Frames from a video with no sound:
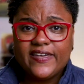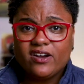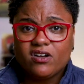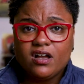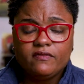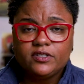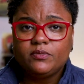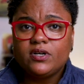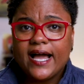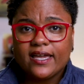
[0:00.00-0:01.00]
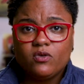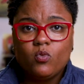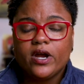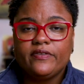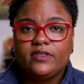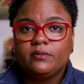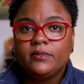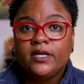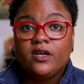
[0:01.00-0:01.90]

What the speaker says: They are comfortable. I could wear them